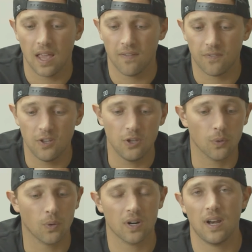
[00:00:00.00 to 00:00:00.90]
if
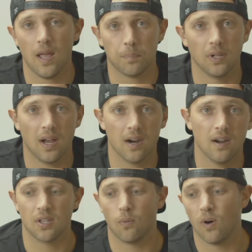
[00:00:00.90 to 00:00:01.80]
you're an A
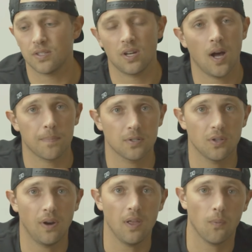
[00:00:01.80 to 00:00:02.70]
player that wants an
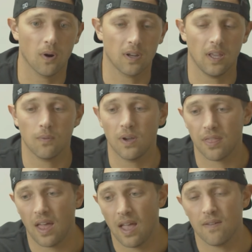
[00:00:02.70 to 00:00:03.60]
opportunity working
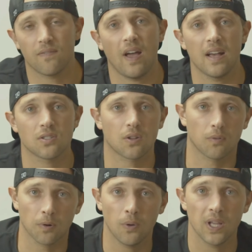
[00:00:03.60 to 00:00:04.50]
with a fast
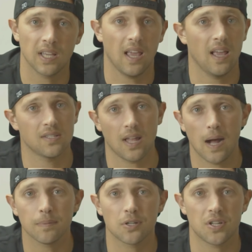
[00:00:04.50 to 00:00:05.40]
growing
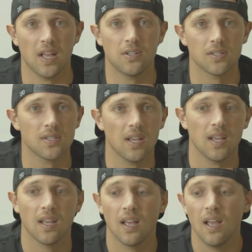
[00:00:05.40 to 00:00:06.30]
established
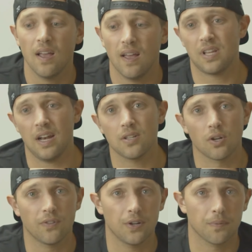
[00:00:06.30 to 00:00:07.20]
agency, send us
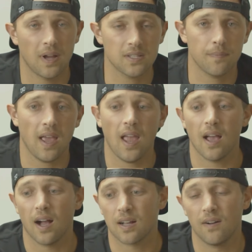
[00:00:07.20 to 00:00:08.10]
over your
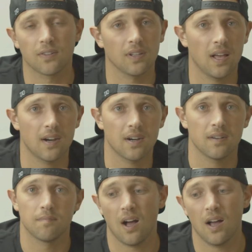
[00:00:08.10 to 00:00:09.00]
resume, a cover
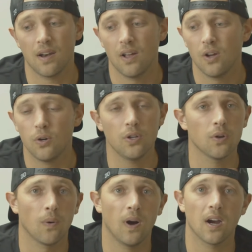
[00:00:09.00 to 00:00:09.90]
letter on who
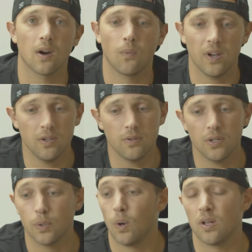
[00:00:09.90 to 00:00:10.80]
you are, what you
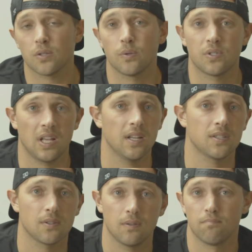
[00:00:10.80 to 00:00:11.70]
do. Also send
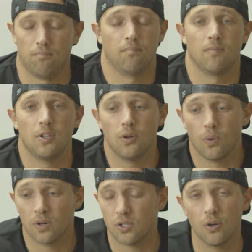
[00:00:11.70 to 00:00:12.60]
us
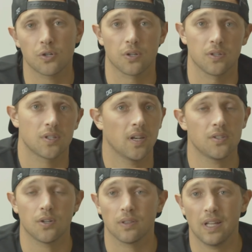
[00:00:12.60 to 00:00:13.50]
your socials, send
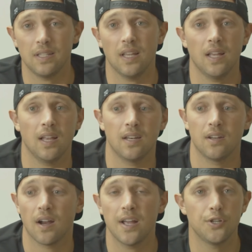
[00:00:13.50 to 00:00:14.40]
us your LinkedIn,
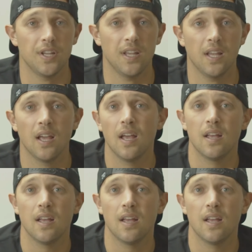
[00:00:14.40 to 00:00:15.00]
your IG,